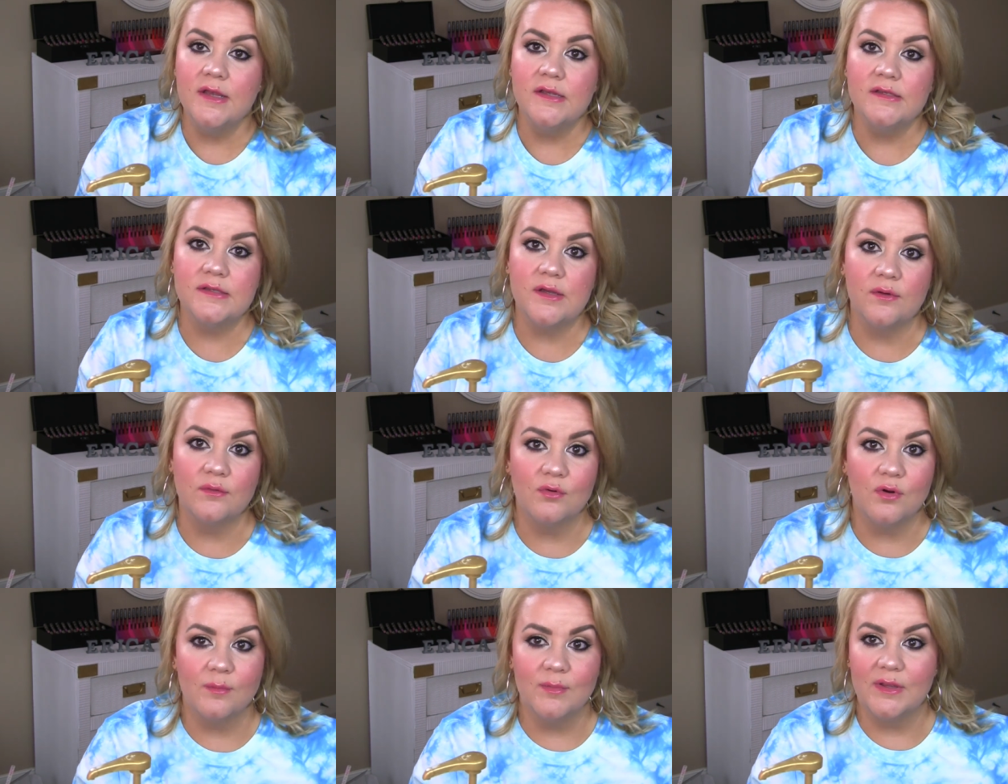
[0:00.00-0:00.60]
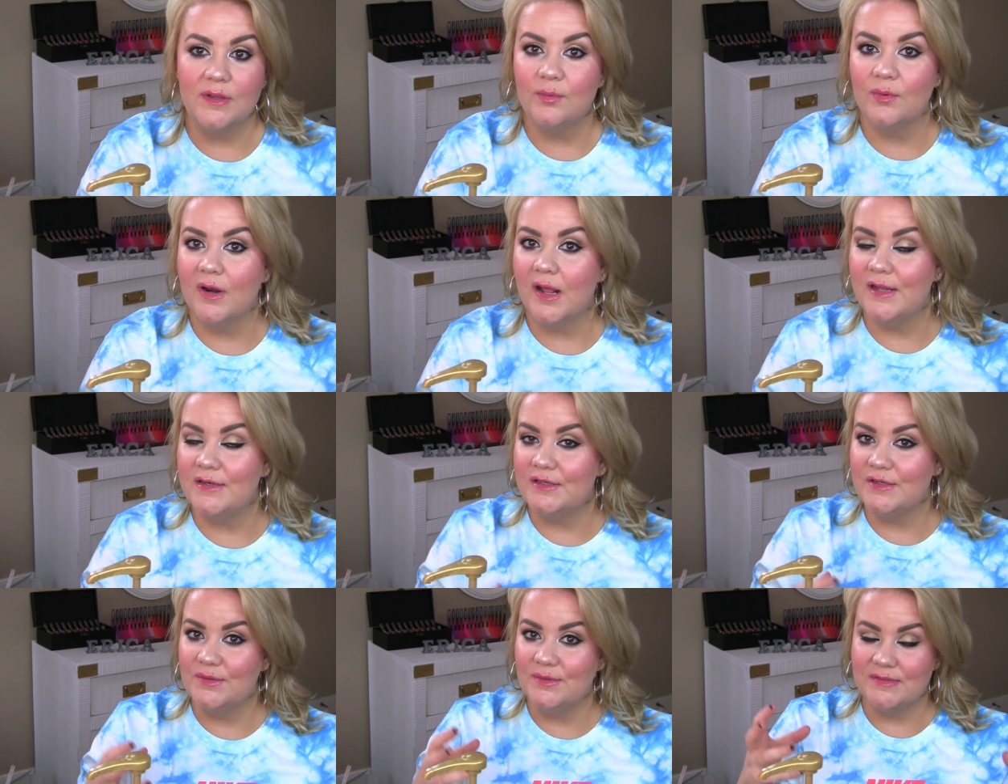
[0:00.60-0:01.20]
So normally what
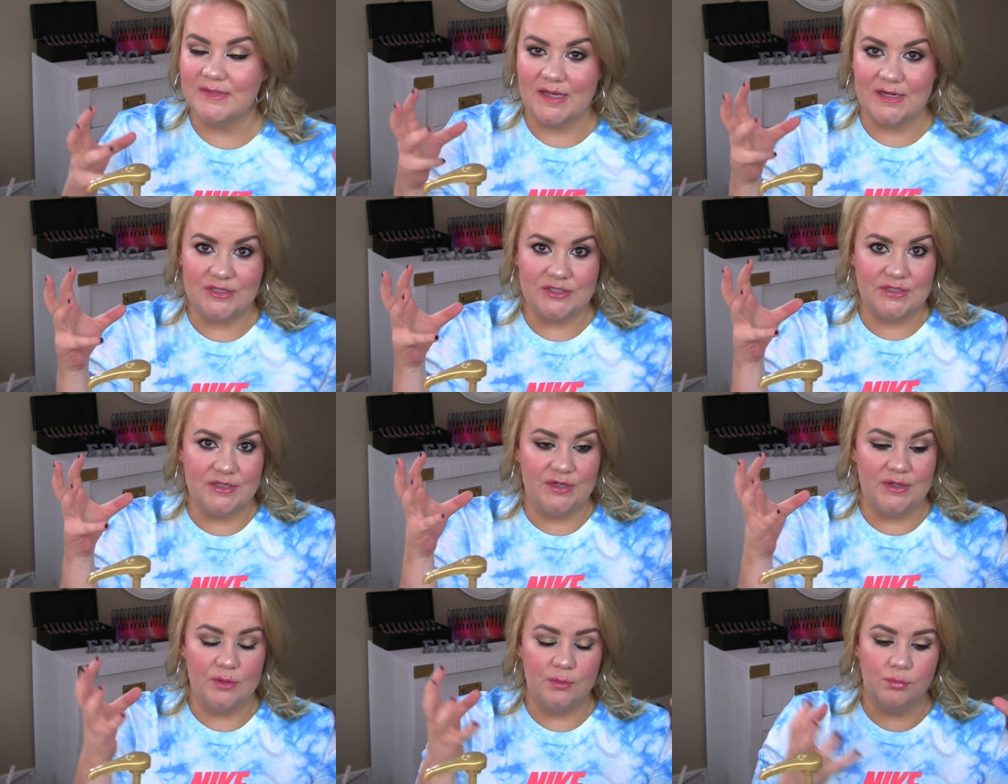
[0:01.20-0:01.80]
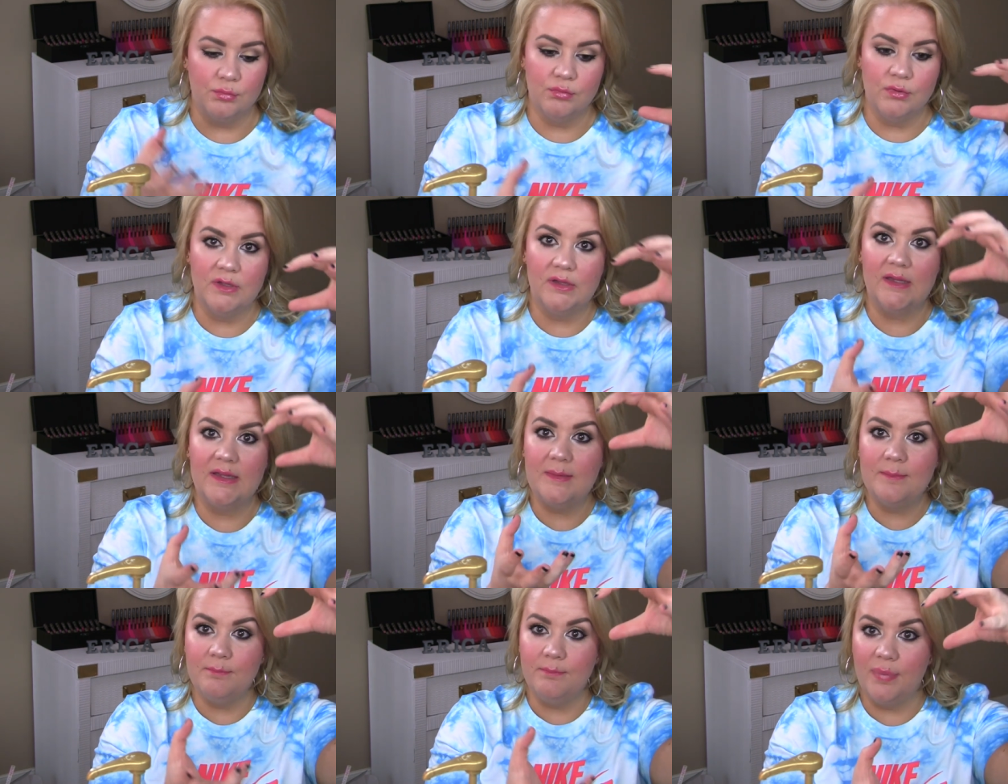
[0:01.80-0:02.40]
I do is I just get a
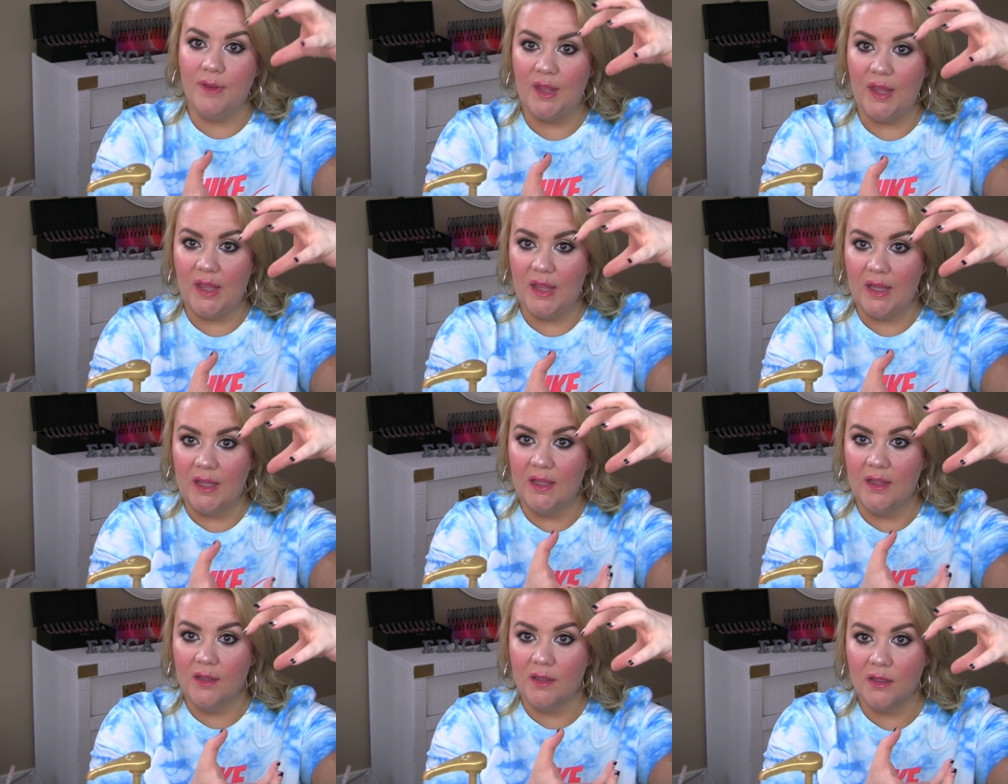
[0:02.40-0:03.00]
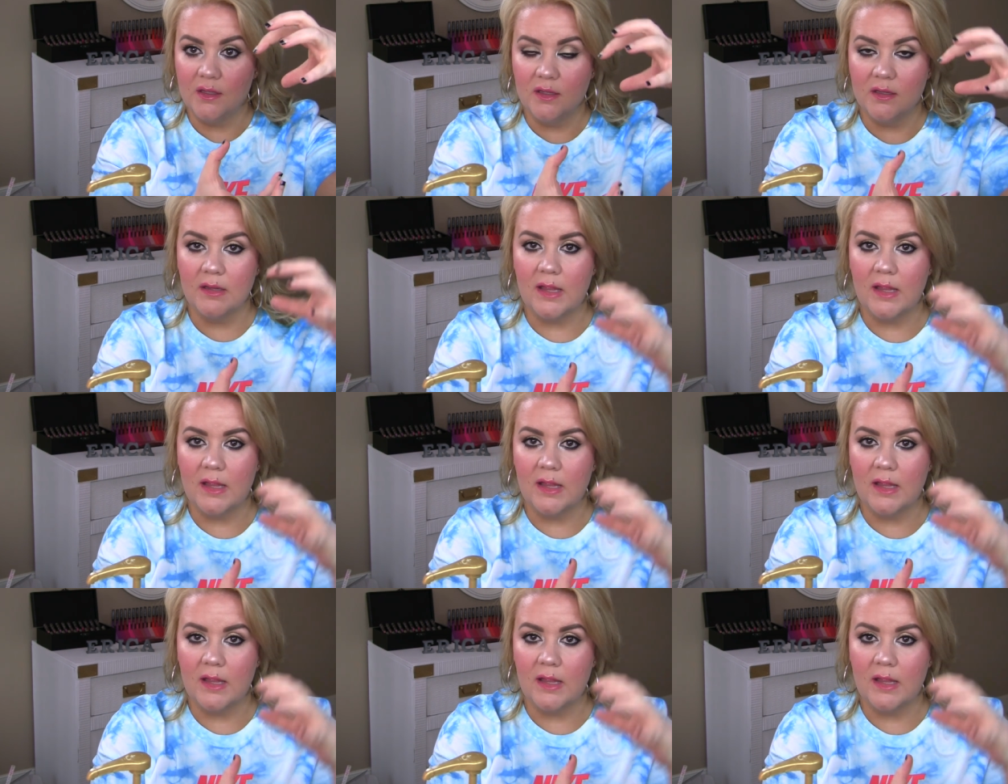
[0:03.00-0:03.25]
really big,